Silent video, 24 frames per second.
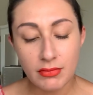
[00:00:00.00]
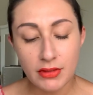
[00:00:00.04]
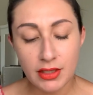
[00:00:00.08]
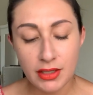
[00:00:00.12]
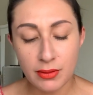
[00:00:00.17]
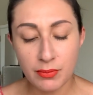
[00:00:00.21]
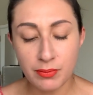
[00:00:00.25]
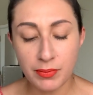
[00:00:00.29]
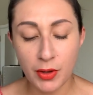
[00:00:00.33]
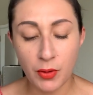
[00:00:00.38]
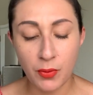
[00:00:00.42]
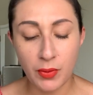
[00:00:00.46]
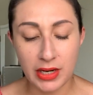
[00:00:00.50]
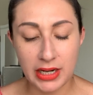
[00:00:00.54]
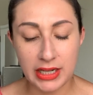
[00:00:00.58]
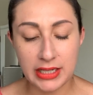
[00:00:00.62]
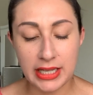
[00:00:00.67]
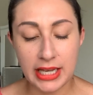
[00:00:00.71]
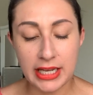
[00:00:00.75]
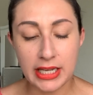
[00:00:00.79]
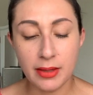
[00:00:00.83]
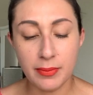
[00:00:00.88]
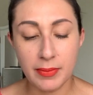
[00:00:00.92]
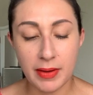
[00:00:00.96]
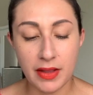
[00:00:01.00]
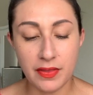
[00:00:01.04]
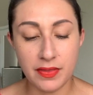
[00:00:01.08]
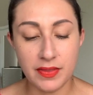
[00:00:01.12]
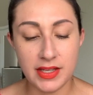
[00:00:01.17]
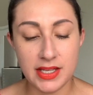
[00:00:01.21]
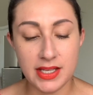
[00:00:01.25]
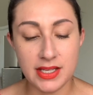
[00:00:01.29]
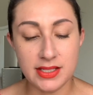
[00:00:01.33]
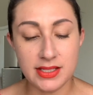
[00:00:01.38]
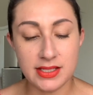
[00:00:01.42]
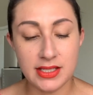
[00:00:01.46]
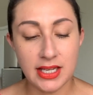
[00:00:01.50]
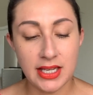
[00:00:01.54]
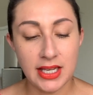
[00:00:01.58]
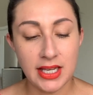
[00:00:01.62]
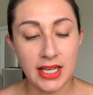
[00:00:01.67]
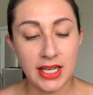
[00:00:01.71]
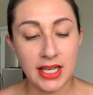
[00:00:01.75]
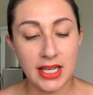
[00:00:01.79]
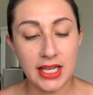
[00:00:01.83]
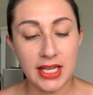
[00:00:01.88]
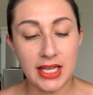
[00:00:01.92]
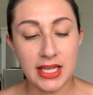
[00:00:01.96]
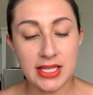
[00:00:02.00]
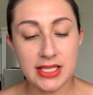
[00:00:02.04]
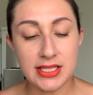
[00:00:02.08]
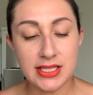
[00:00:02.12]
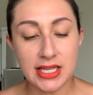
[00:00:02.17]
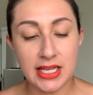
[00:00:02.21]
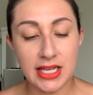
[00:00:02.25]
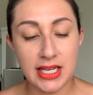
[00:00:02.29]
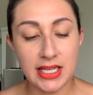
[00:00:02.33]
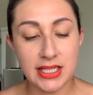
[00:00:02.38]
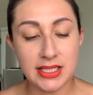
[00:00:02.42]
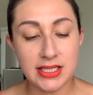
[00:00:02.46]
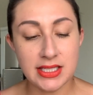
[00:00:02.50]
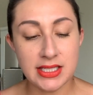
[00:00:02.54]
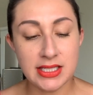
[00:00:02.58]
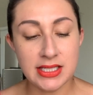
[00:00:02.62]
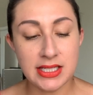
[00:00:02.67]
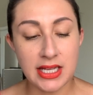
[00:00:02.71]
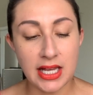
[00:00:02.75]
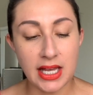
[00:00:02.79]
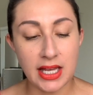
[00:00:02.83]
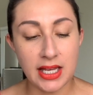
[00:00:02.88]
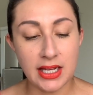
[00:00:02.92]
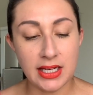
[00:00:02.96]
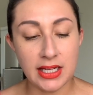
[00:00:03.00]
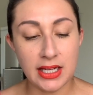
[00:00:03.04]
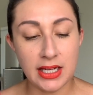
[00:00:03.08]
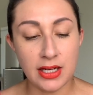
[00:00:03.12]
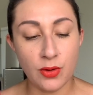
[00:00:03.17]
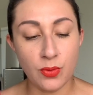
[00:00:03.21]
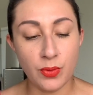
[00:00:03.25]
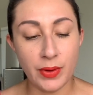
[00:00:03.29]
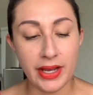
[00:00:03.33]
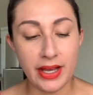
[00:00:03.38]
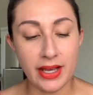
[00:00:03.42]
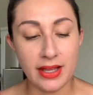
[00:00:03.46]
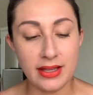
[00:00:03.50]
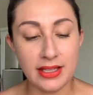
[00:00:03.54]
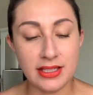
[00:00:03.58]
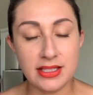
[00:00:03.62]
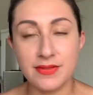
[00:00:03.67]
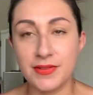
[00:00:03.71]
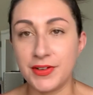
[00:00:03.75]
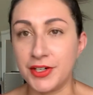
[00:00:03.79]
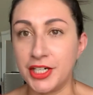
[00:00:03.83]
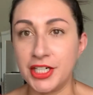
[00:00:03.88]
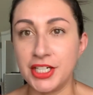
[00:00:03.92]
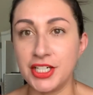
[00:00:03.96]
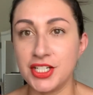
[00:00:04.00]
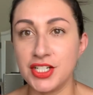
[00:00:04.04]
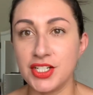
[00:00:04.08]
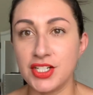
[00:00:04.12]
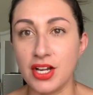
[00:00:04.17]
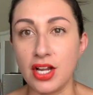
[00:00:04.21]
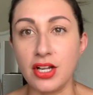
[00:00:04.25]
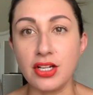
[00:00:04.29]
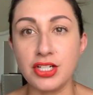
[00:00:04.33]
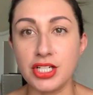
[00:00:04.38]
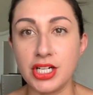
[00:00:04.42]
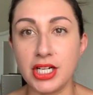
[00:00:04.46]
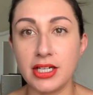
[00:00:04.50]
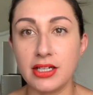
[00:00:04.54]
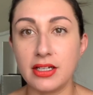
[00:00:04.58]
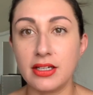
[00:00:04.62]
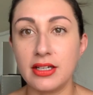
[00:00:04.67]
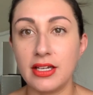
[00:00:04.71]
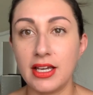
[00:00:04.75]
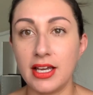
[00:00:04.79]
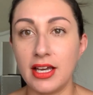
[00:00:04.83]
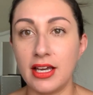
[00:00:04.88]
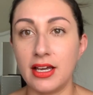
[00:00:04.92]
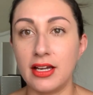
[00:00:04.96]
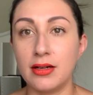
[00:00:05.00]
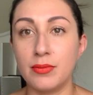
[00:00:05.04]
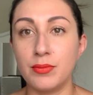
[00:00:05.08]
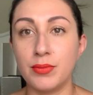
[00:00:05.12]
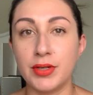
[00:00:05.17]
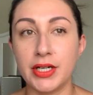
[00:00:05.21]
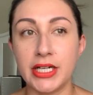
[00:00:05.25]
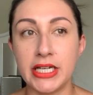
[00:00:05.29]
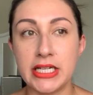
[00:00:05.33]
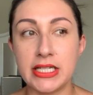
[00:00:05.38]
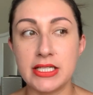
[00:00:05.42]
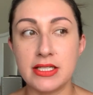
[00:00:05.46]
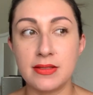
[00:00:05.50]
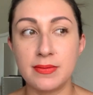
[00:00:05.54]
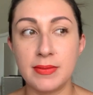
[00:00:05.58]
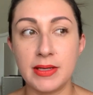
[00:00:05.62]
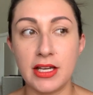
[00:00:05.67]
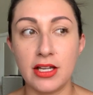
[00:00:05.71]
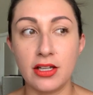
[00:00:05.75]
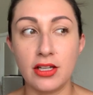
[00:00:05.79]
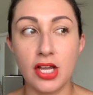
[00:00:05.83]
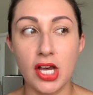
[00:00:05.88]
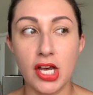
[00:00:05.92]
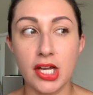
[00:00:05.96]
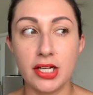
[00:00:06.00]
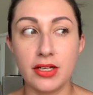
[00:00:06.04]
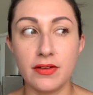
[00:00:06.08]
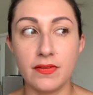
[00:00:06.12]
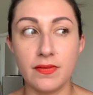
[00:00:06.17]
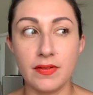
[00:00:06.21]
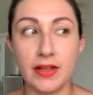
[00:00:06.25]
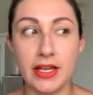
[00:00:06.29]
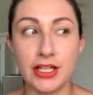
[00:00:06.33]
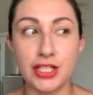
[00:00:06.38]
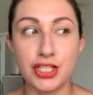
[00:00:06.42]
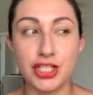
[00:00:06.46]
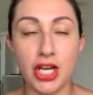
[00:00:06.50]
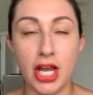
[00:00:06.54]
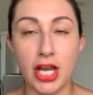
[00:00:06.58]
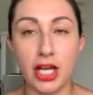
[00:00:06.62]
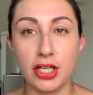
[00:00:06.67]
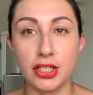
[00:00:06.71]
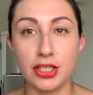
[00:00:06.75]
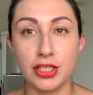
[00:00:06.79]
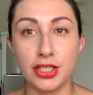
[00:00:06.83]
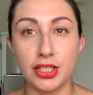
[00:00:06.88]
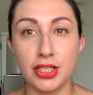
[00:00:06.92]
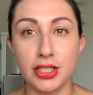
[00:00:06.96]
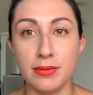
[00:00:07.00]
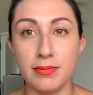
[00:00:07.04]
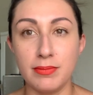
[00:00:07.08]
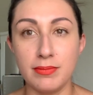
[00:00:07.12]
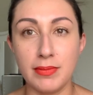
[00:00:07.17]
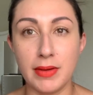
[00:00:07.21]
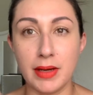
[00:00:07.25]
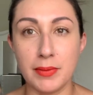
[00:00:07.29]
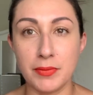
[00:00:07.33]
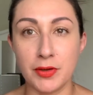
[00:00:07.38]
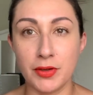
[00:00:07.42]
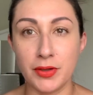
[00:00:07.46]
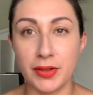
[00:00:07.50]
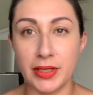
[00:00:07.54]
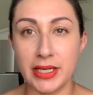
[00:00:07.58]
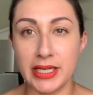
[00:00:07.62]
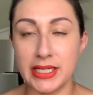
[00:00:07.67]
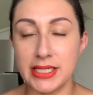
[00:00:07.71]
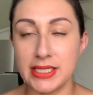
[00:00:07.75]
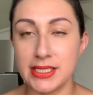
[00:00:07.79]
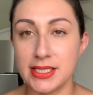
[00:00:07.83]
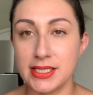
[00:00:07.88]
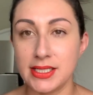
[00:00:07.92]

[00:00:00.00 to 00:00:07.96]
But what I like about this is it's done in a way that's very nostalgic and brings me a lot of like childhood memories,